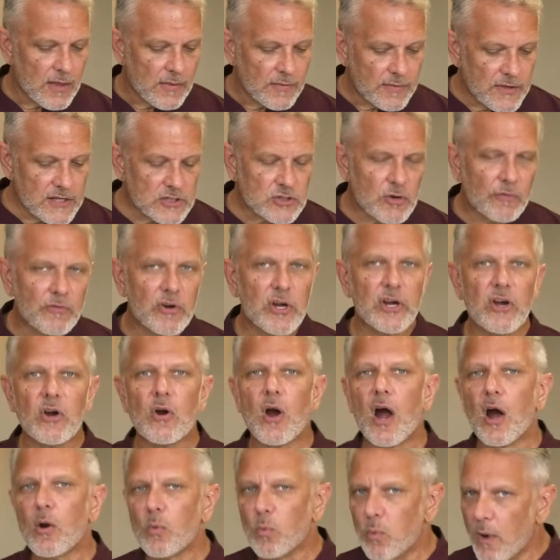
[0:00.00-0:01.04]
These over here
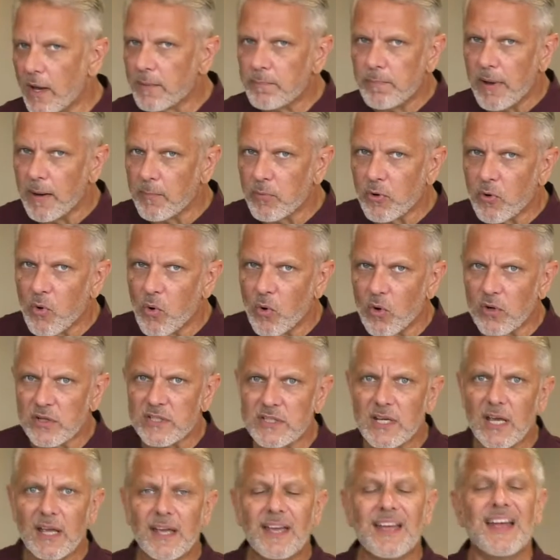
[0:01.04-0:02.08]
are red peppercorns.
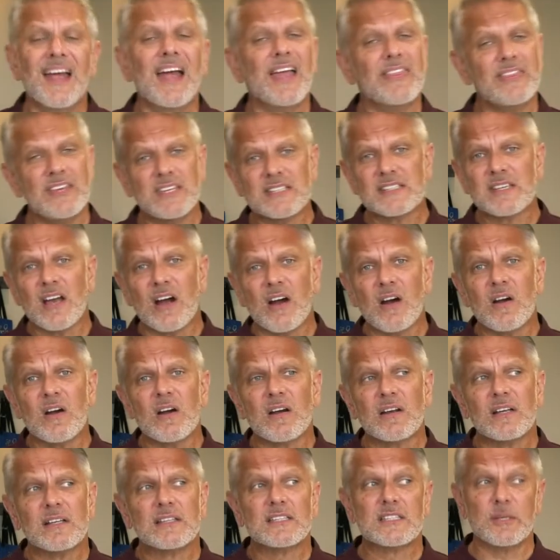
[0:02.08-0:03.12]
And these are,
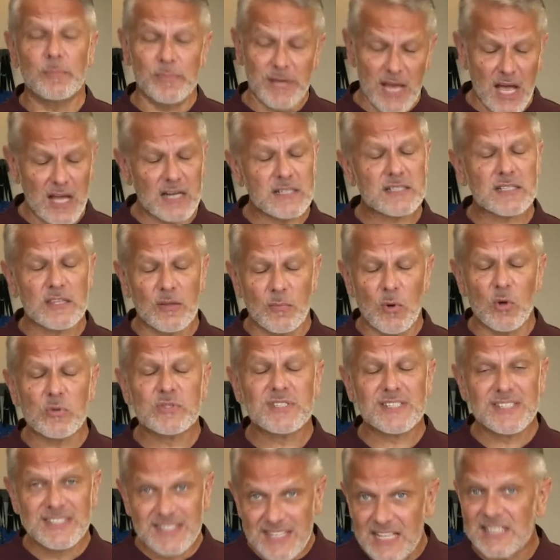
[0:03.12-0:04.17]
to be honest, the
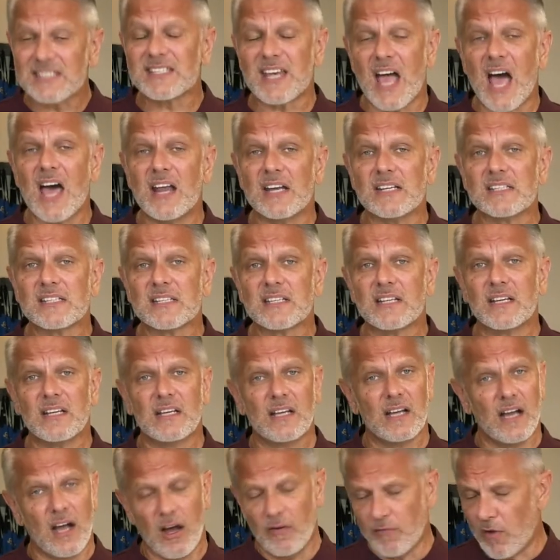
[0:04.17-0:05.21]
most dishonest
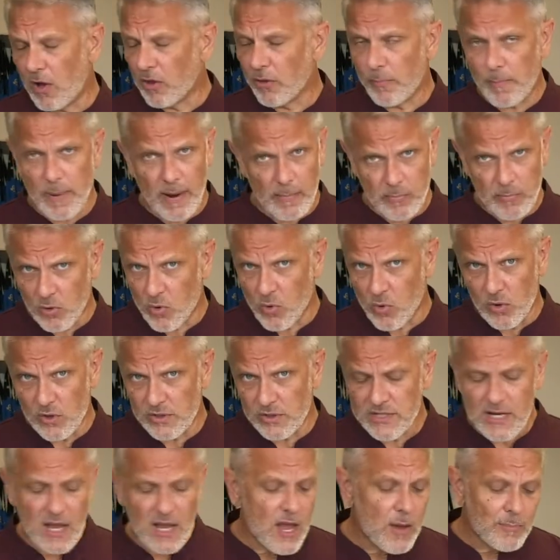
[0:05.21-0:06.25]
of all the
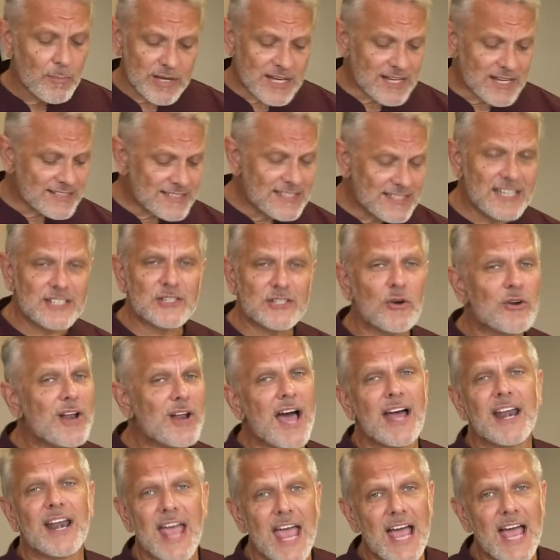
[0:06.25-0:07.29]
peppercorns because these are
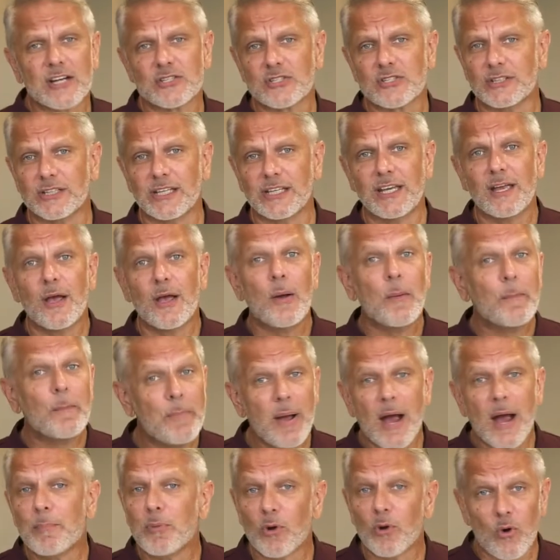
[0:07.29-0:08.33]
not actually
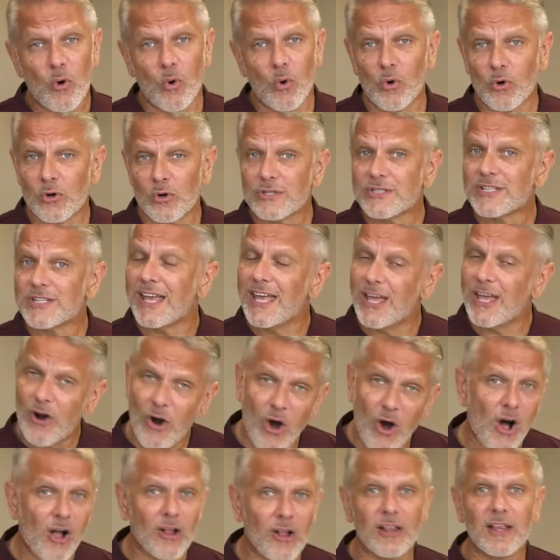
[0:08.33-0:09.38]
peppercorns at
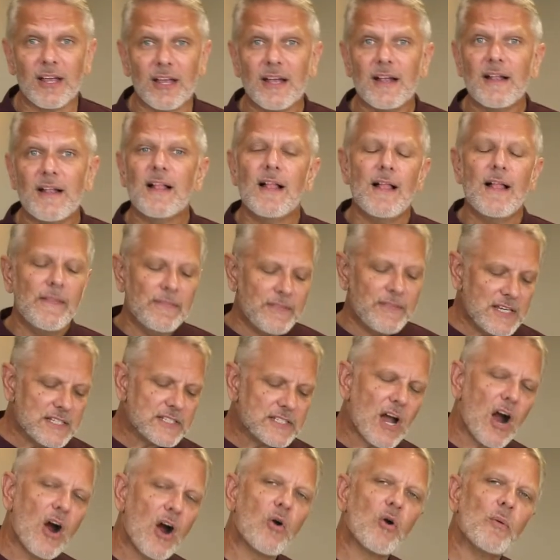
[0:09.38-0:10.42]
all. These
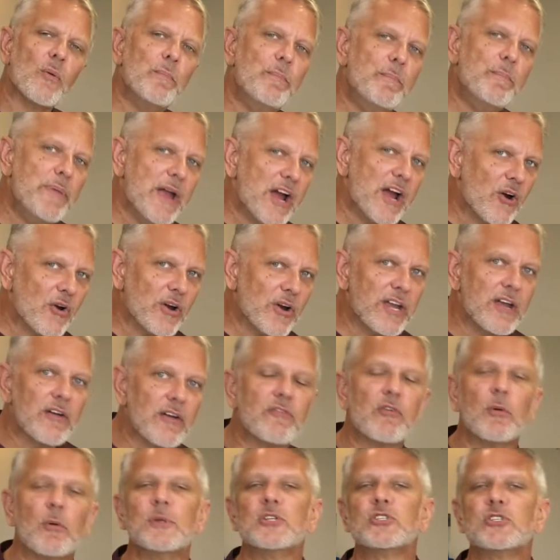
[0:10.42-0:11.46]
are a berry
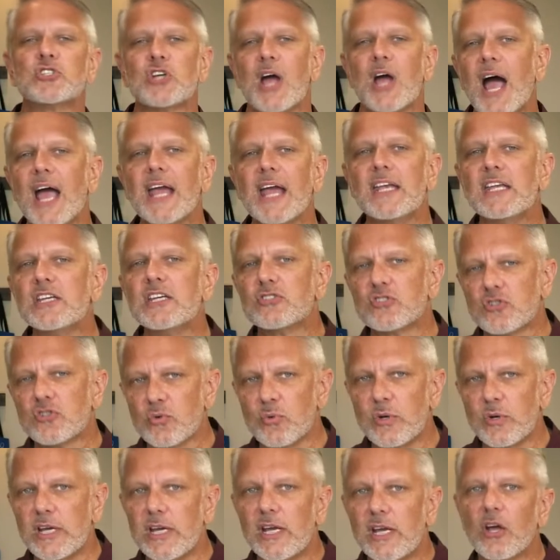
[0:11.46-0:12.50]
from a Chinese
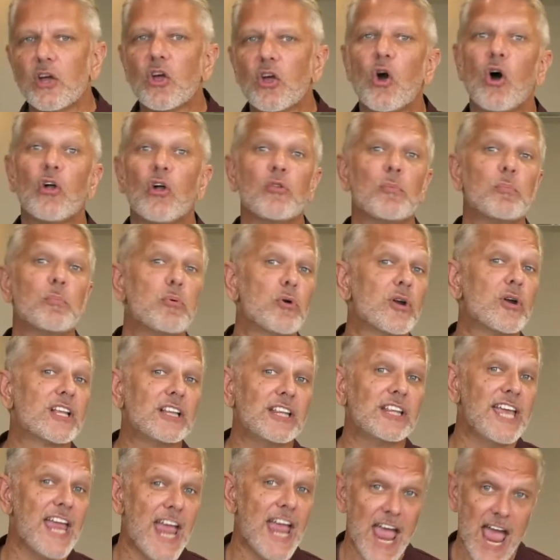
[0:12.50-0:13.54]
tree called the
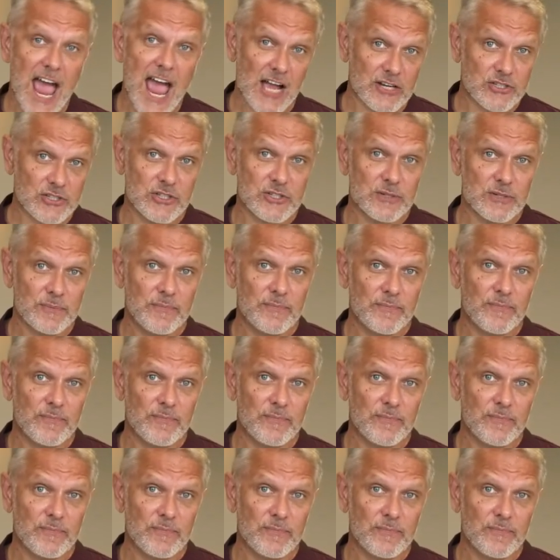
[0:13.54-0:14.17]
prickly ash.